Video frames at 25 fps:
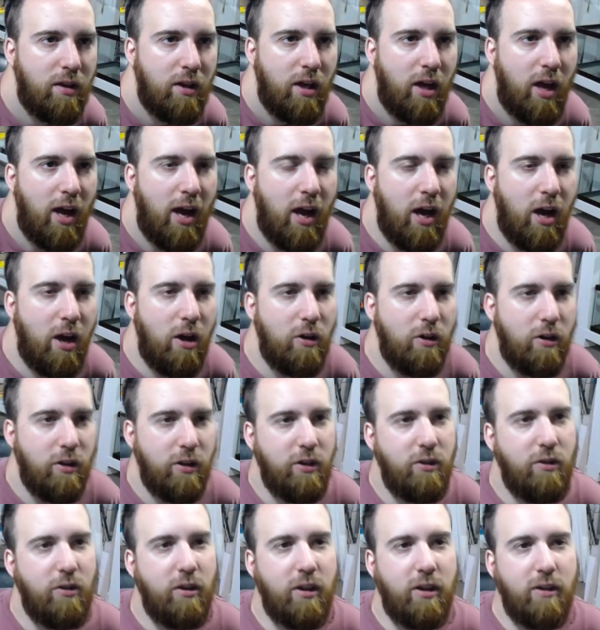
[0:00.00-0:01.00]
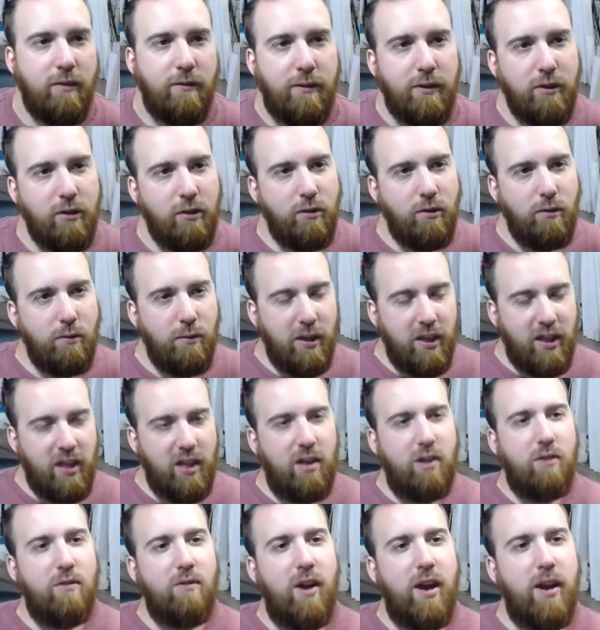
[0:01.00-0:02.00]
Oh, are you looking for
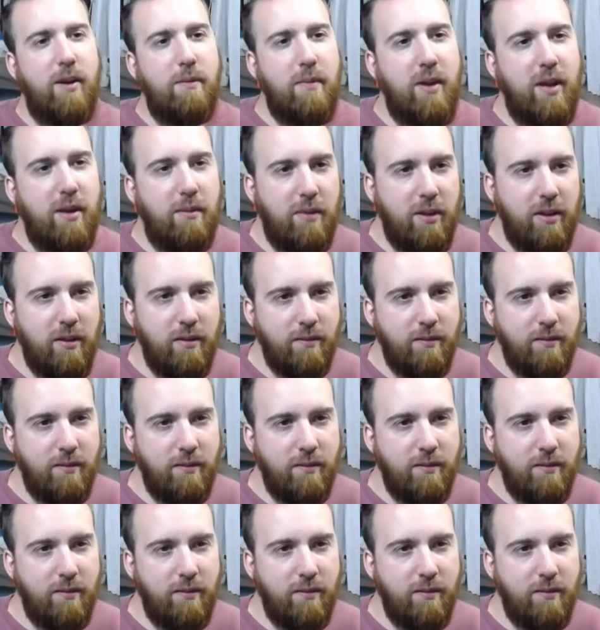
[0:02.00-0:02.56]
Ludwigia Red, maybe?